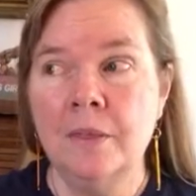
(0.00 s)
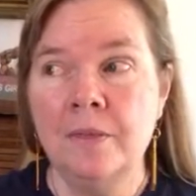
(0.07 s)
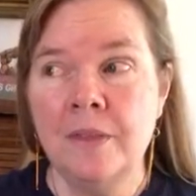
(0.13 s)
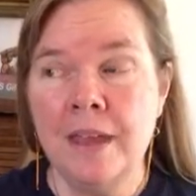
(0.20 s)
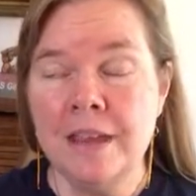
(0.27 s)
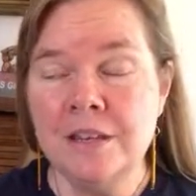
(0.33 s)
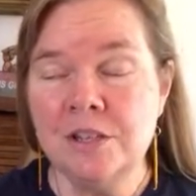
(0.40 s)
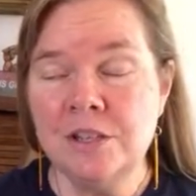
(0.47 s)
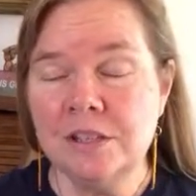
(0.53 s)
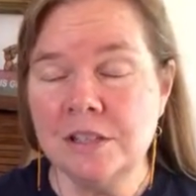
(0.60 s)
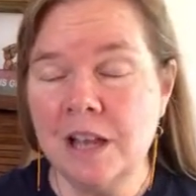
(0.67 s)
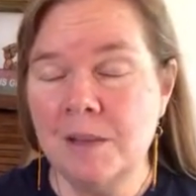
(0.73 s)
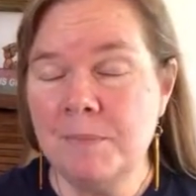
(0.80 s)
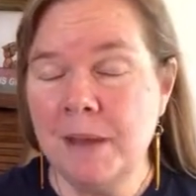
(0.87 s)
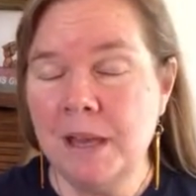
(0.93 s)
They just
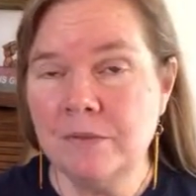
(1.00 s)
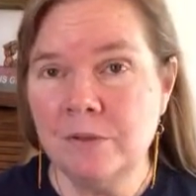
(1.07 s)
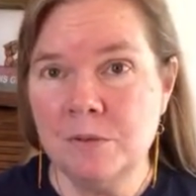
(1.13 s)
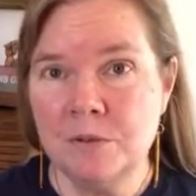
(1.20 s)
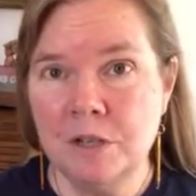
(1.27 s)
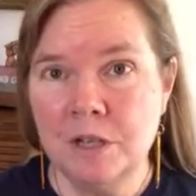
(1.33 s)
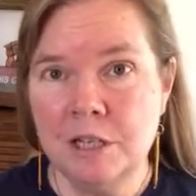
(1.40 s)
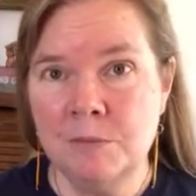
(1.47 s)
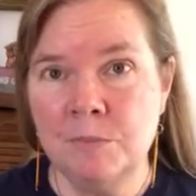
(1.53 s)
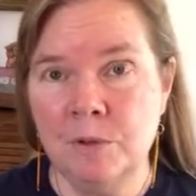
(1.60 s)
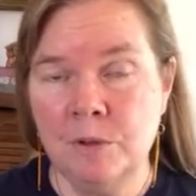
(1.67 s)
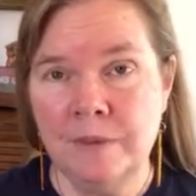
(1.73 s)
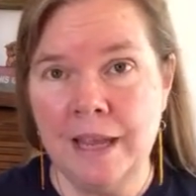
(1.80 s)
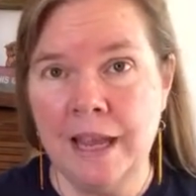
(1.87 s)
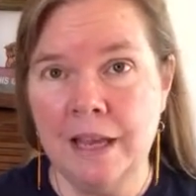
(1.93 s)
got back from their
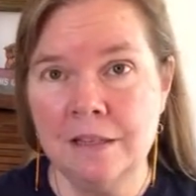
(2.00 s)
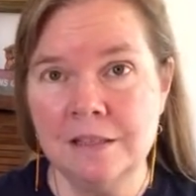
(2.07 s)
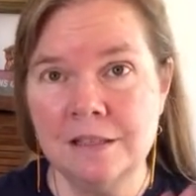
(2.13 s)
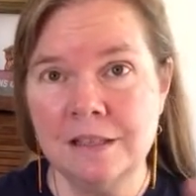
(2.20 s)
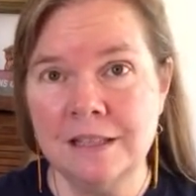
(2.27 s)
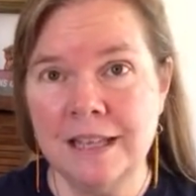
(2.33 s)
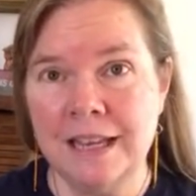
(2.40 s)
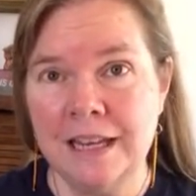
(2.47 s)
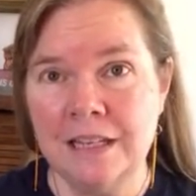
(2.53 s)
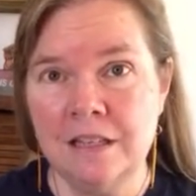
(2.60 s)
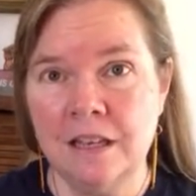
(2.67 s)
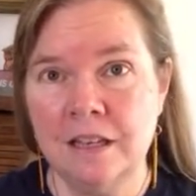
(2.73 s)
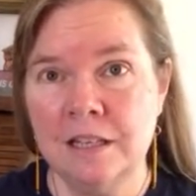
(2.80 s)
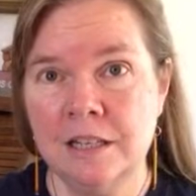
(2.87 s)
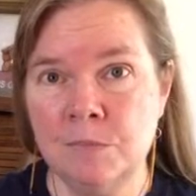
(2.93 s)
honeymoon. They had a delayed
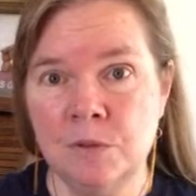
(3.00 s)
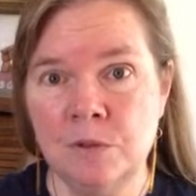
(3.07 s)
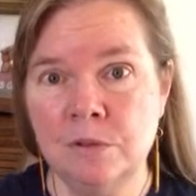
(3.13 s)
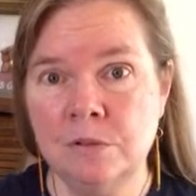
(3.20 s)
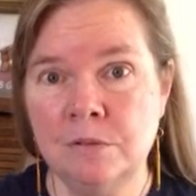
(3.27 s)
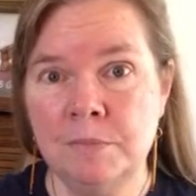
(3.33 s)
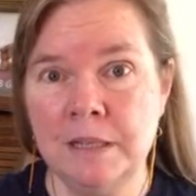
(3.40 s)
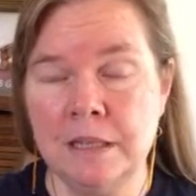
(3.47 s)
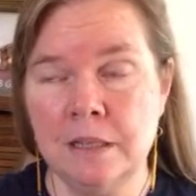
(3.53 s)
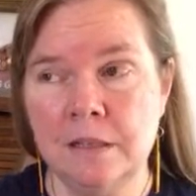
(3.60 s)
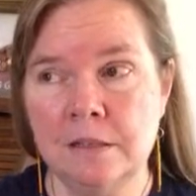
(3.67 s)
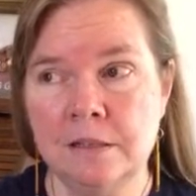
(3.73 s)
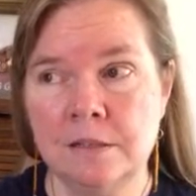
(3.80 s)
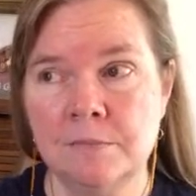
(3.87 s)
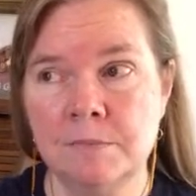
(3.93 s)
honeymoon
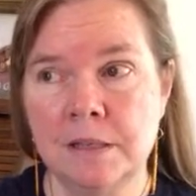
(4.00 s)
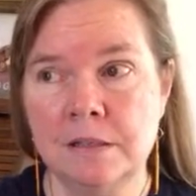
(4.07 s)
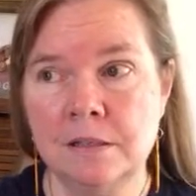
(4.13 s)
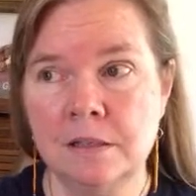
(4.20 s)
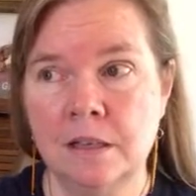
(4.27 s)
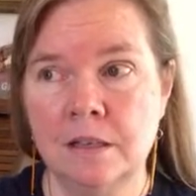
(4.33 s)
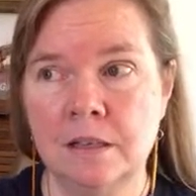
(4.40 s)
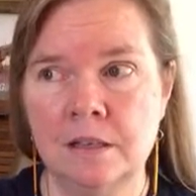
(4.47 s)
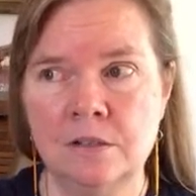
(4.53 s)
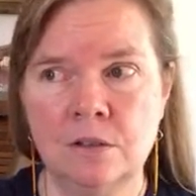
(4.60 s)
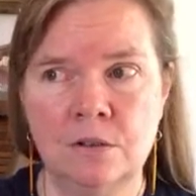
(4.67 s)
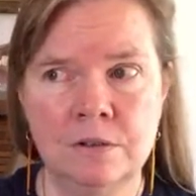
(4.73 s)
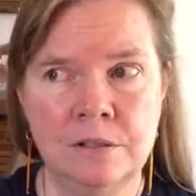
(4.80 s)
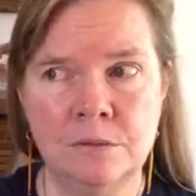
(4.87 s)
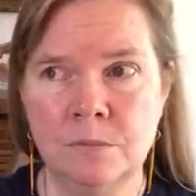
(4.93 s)
because my son has
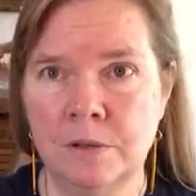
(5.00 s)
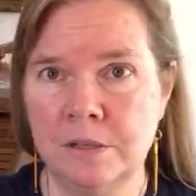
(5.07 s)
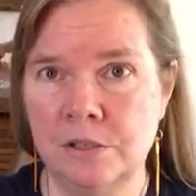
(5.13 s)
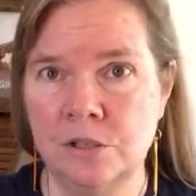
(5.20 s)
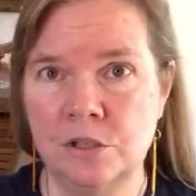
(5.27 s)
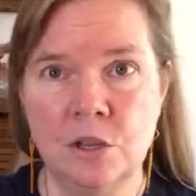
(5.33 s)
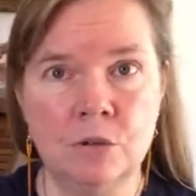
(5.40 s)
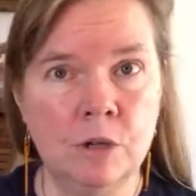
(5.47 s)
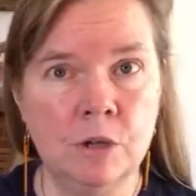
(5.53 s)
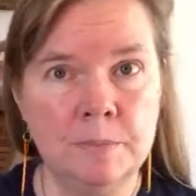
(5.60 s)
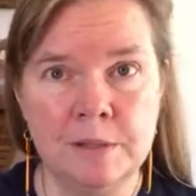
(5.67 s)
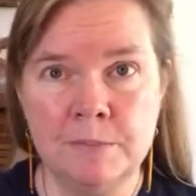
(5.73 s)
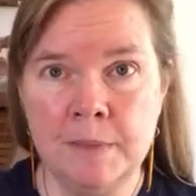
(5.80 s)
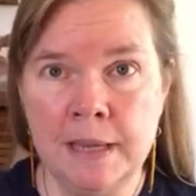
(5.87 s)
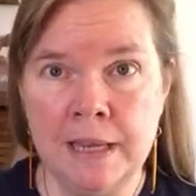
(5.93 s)
always wanted to go up
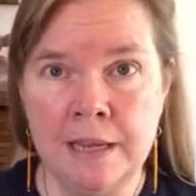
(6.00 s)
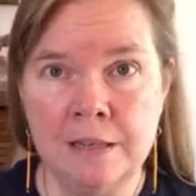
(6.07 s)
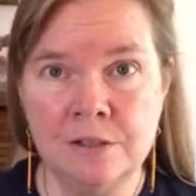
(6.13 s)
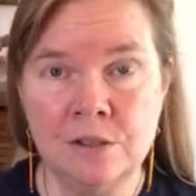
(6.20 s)
to Maine.